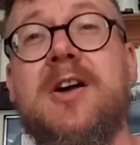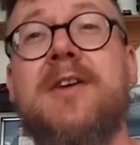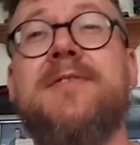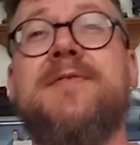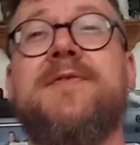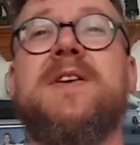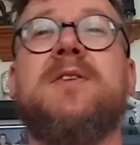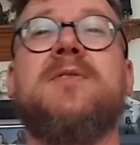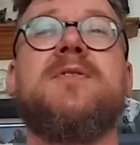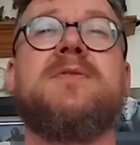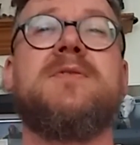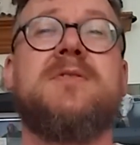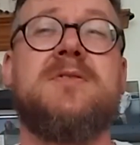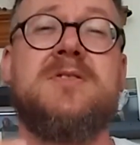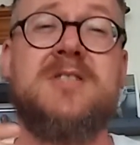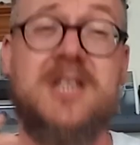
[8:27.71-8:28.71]
I feel that
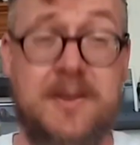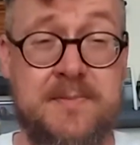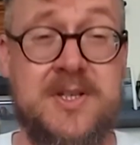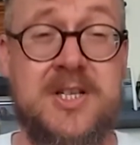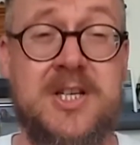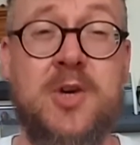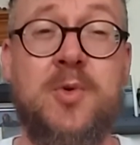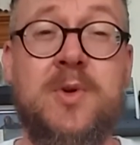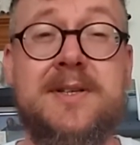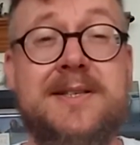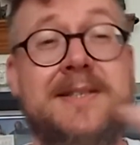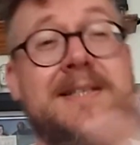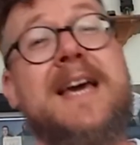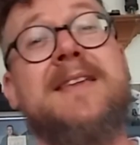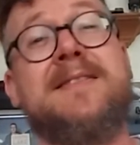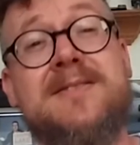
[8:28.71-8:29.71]
the subsequent
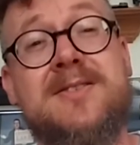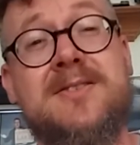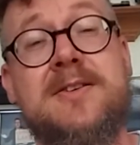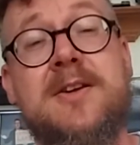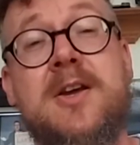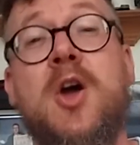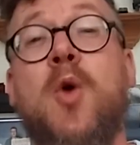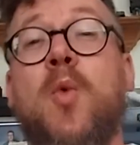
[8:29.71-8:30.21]
deaths,